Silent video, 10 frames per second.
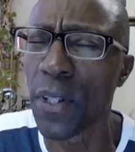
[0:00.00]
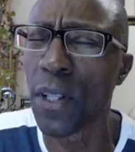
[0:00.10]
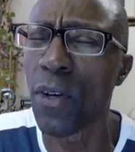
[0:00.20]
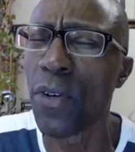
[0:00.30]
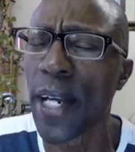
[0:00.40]
the
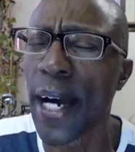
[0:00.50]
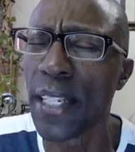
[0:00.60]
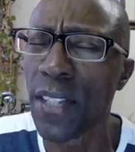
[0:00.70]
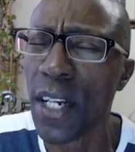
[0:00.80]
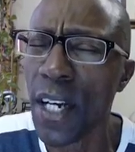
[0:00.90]

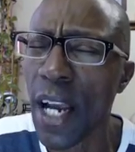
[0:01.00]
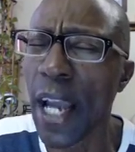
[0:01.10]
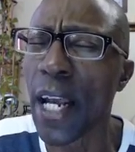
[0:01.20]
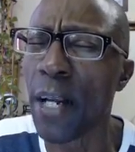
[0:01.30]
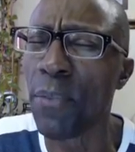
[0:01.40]
Logos
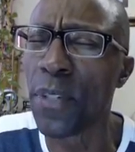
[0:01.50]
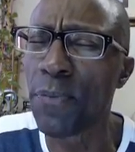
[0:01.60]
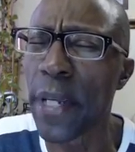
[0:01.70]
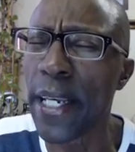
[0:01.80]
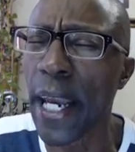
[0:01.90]
and
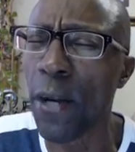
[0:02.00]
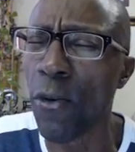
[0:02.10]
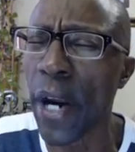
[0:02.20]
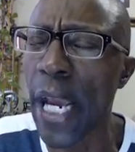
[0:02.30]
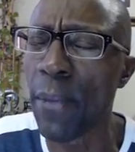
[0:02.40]
speak a
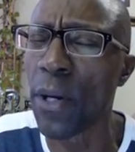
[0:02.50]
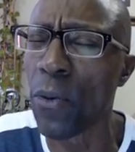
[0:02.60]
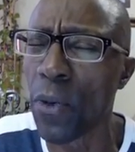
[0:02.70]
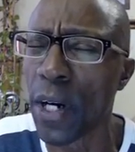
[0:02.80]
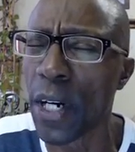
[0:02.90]
rhema
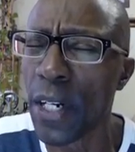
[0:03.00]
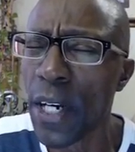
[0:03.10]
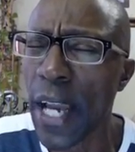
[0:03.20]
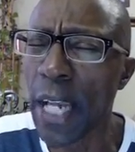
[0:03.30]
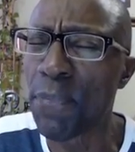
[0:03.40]
word,
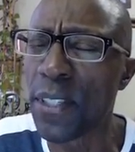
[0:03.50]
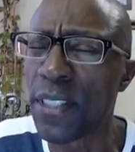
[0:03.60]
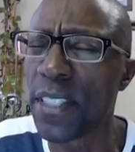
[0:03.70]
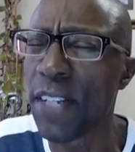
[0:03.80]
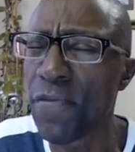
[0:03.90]
a
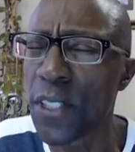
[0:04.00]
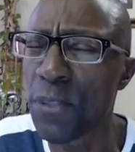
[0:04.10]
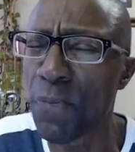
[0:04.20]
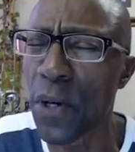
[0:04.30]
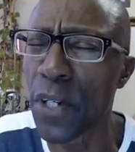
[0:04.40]
specific
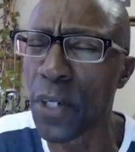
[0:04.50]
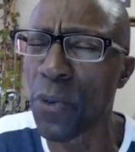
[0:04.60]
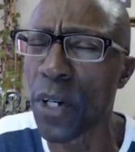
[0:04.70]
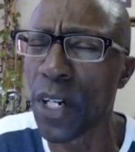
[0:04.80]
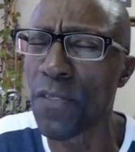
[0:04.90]
spoken
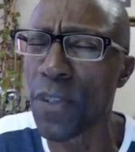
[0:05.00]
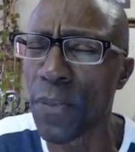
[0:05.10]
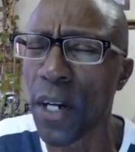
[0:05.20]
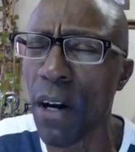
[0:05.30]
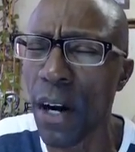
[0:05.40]
word from
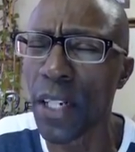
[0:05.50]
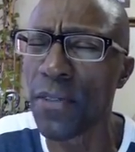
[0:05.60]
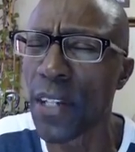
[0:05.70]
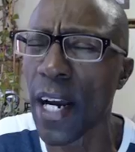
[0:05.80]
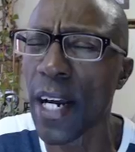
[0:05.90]
the heart
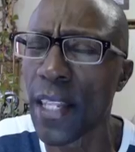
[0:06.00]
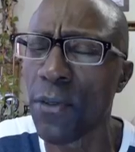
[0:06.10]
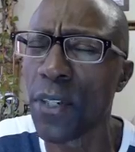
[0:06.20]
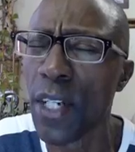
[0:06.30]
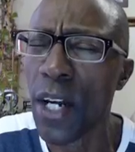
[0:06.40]
of God that
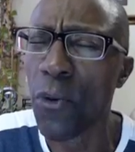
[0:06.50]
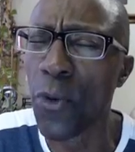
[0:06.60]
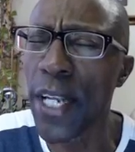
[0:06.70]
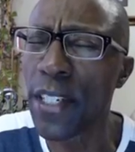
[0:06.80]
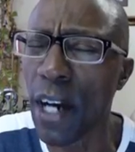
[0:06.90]
will
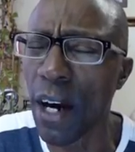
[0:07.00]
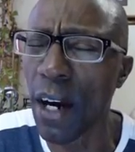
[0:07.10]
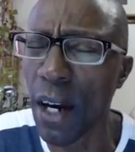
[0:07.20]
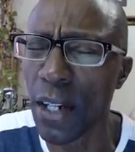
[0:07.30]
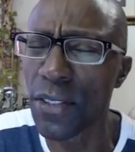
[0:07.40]
reach our
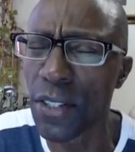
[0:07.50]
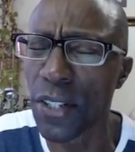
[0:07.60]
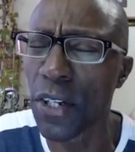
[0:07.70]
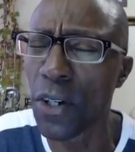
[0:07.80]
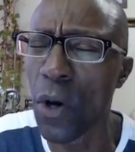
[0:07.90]
hearts to
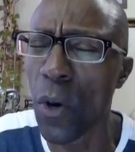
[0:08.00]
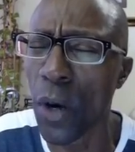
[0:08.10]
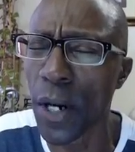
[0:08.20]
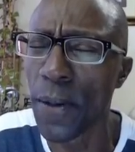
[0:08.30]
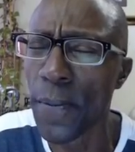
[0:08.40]
the
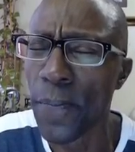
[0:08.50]
core